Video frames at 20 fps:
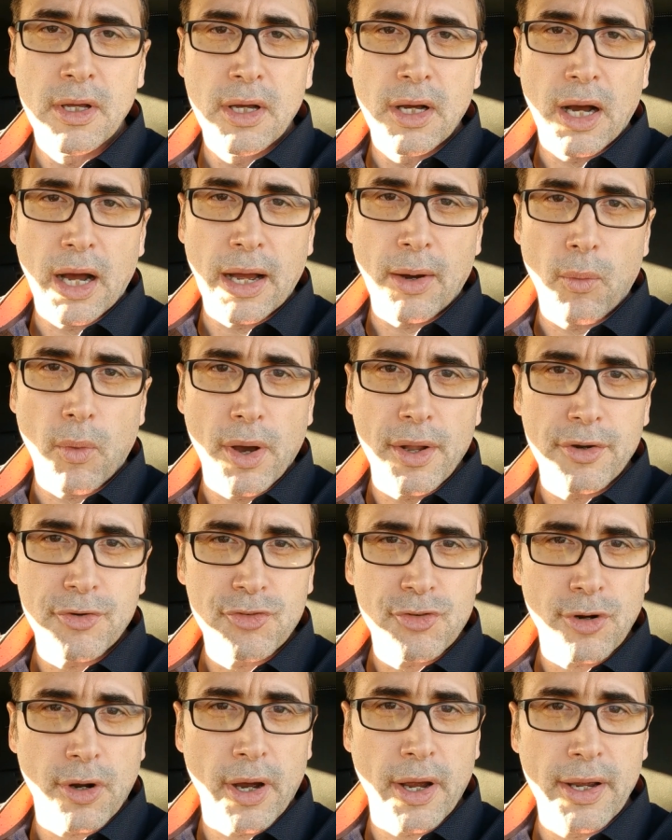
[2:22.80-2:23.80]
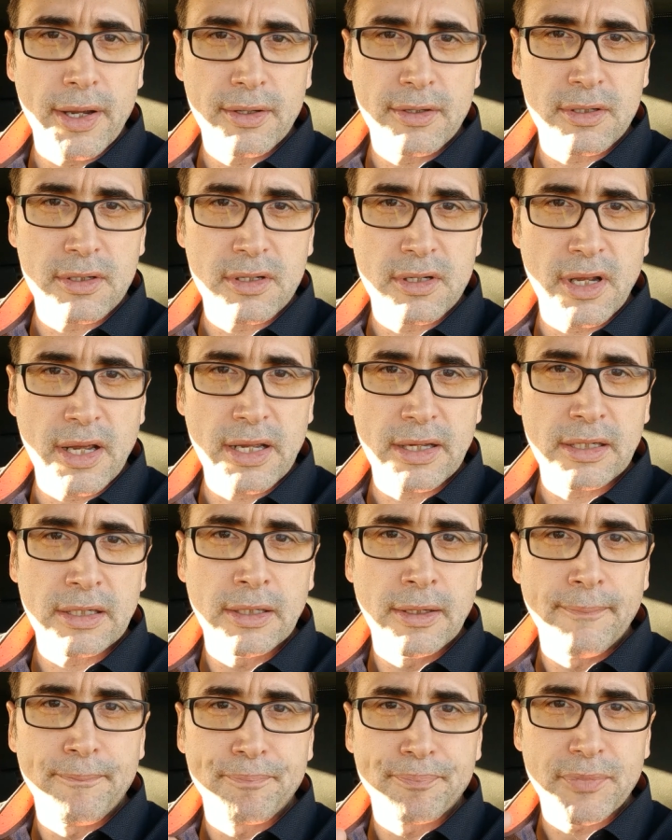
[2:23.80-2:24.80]
I want to try to take
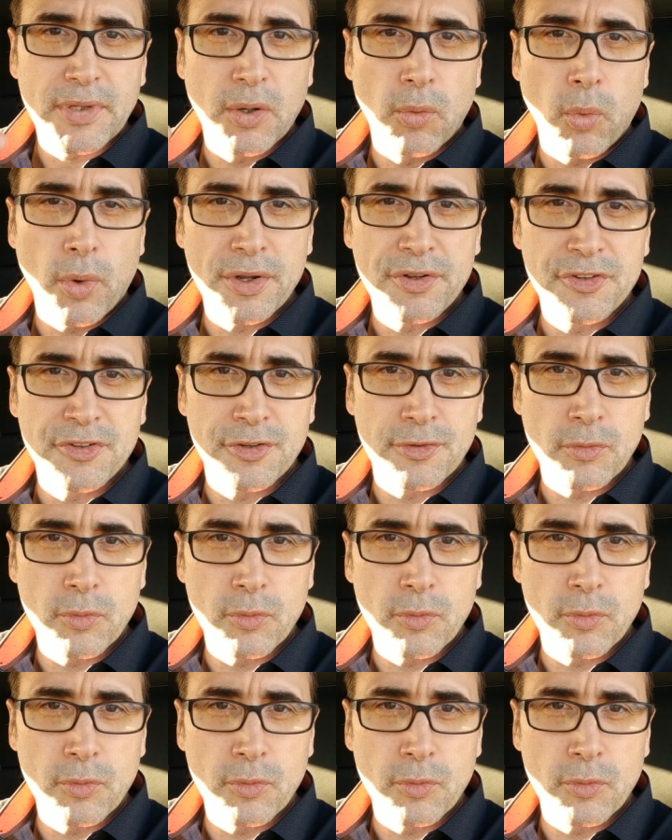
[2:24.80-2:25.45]
what's